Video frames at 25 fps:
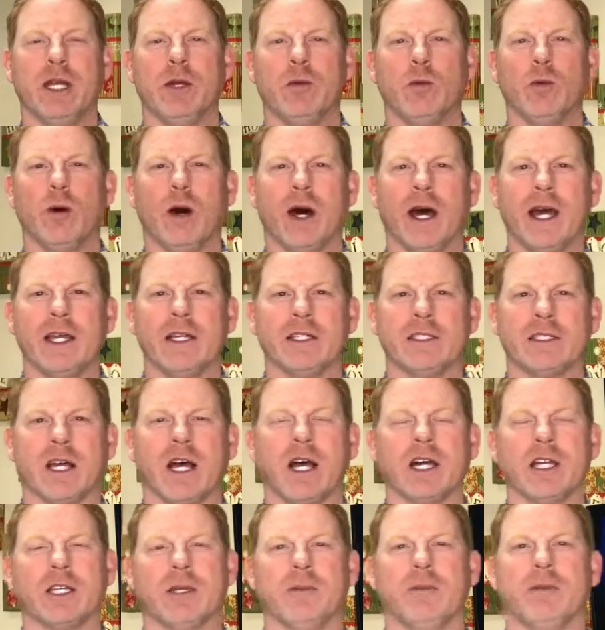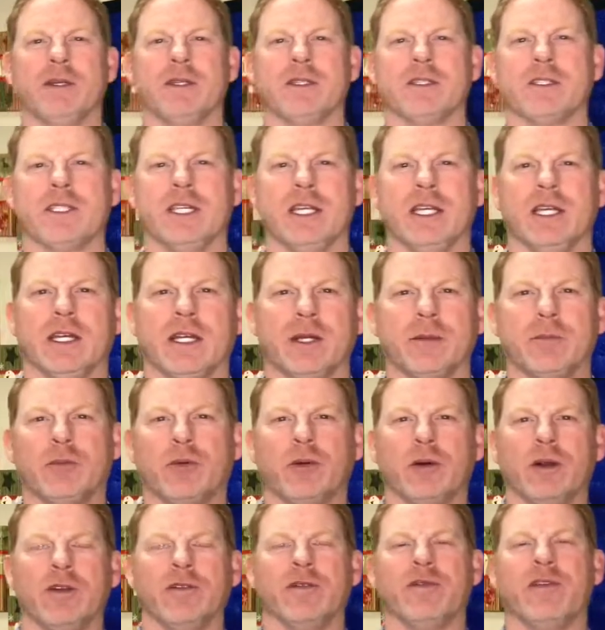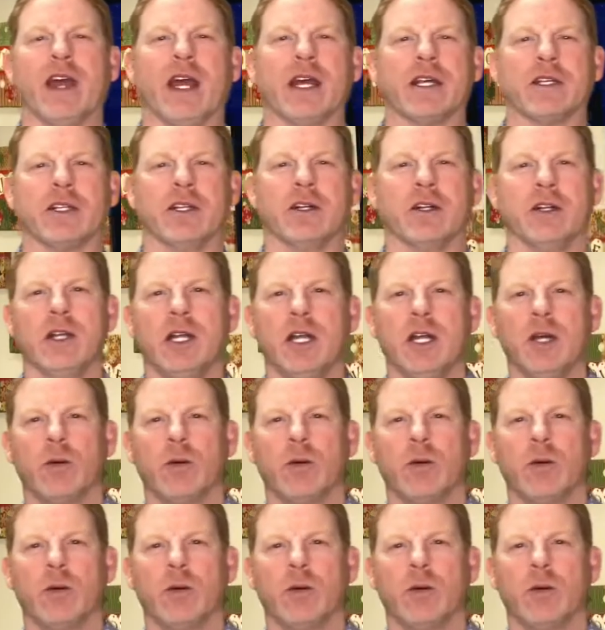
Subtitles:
why is occupancy an important factor